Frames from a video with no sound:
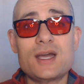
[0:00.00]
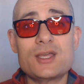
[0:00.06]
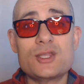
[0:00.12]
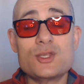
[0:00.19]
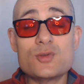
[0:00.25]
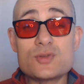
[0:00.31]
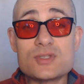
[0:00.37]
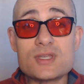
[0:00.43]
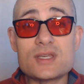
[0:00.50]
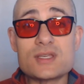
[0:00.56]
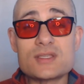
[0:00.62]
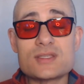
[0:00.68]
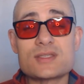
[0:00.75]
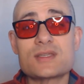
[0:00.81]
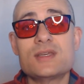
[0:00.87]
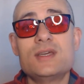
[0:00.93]
use
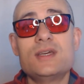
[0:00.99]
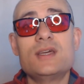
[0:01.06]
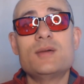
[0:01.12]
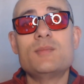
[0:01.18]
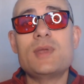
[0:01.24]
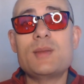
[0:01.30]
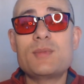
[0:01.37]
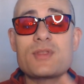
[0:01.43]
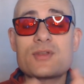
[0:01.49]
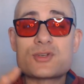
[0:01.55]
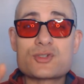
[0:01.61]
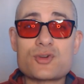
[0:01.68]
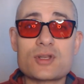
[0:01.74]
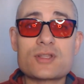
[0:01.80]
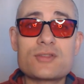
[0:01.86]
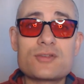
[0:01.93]
this. Maybe they're
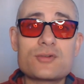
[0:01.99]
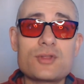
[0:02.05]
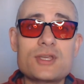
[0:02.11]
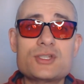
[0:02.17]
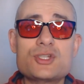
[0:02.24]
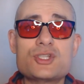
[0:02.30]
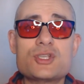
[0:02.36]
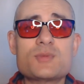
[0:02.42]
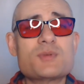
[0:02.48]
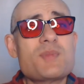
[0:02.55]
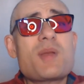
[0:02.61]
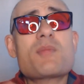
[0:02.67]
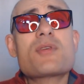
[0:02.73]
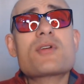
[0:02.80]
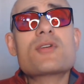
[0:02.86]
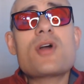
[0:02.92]
struggling in relationships.
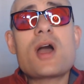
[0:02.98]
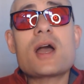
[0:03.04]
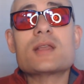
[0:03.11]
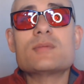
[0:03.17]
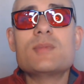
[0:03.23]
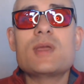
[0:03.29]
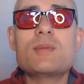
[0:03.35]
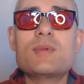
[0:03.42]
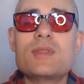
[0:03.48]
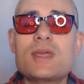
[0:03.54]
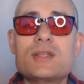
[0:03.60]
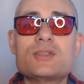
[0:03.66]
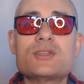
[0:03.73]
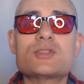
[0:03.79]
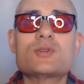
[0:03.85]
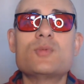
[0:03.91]
Maybe they're not. Maybe they
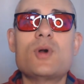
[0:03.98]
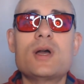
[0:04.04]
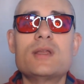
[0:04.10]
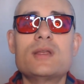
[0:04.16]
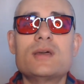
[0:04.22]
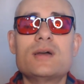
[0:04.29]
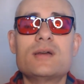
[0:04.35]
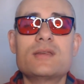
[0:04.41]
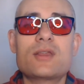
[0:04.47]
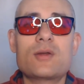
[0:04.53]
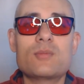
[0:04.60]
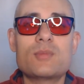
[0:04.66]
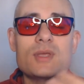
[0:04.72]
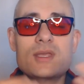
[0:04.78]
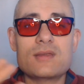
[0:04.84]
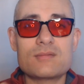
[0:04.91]
just want
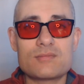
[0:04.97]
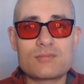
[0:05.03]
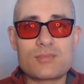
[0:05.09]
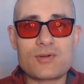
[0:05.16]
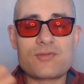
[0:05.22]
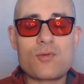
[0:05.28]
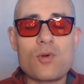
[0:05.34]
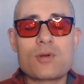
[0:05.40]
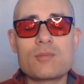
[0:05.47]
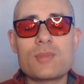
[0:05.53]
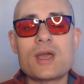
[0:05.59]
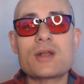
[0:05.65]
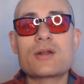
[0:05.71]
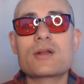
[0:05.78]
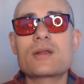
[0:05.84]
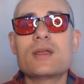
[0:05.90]
to, perform
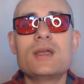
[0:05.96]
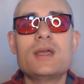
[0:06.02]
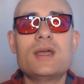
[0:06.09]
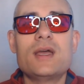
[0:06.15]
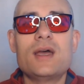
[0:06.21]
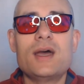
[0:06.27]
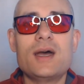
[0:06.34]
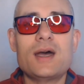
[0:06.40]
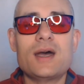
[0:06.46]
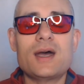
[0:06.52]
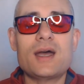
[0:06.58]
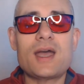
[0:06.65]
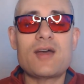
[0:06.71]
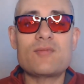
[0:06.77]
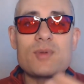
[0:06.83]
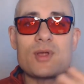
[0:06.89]
better,
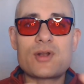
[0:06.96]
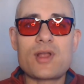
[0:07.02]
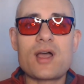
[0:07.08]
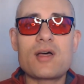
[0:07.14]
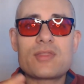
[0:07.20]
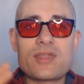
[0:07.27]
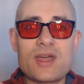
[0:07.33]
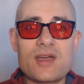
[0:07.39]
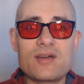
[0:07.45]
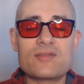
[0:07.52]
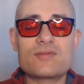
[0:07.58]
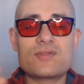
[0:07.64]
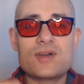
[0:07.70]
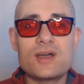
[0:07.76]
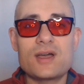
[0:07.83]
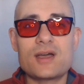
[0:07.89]
have better health, have
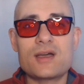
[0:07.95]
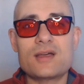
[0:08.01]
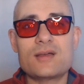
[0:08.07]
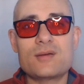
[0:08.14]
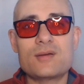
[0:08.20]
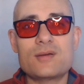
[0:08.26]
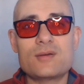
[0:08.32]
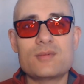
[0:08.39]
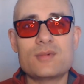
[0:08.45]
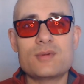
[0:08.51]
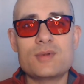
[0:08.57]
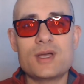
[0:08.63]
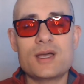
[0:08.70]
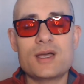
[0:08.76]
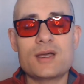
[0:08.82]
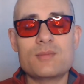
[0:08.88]

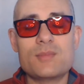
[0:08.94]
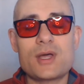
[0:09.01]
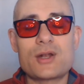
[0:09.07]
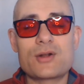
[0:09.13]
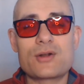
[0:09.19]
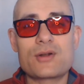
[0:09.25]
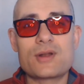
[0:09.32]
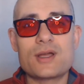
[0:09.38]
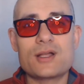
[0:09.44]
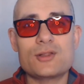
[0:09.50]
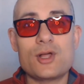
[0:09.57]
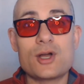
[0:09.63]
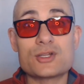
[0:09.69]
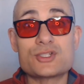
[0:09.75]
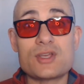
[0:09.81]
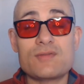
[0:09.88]
better
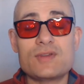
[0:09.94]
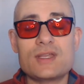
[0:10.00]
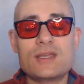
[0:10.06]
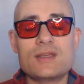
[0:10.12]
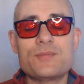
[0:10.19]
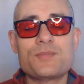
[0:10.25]
longevity